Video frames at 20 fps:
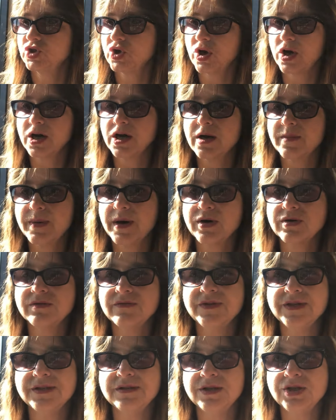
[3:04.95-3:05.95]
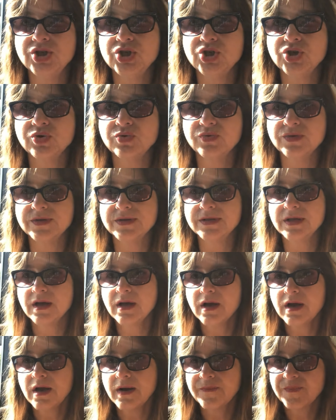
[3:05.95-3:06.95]
talk about these issues,
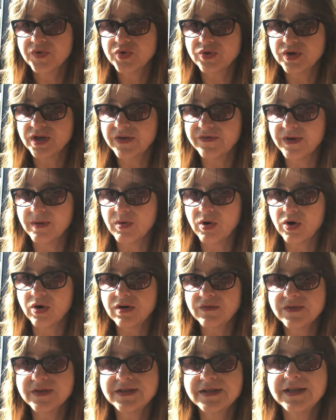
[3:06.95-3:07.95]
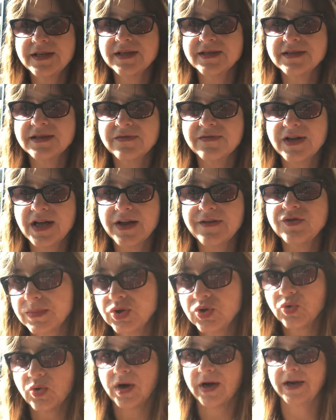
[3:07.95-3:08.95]
to give them all the skills of life,
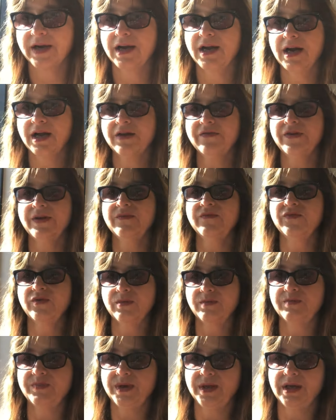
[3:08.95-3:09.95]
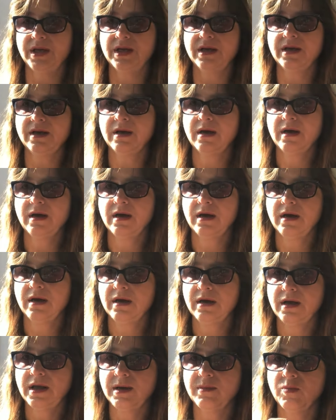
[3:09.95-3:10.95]
to unlock them from being
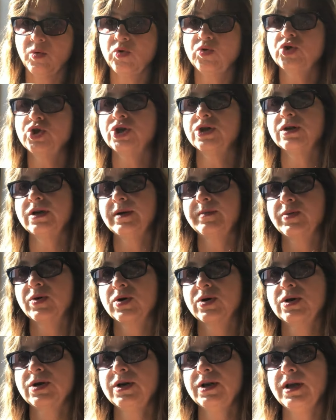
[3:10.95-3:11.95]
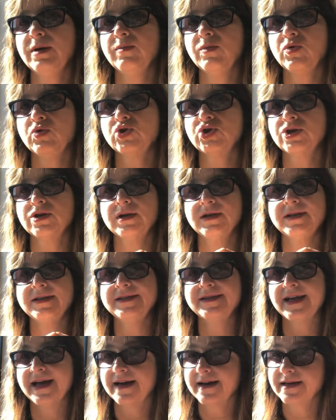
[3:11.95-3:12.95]
emotionally burdened, emotionally
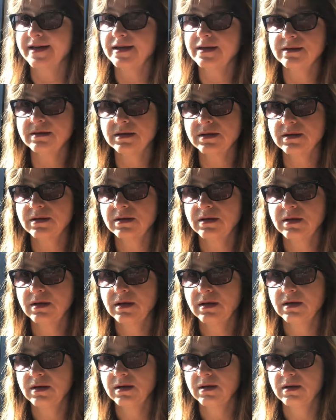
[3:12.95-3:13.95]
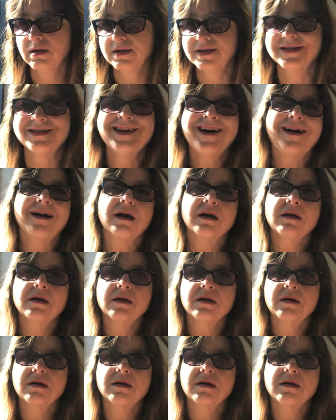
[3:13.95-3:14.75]
stagnant, stuck.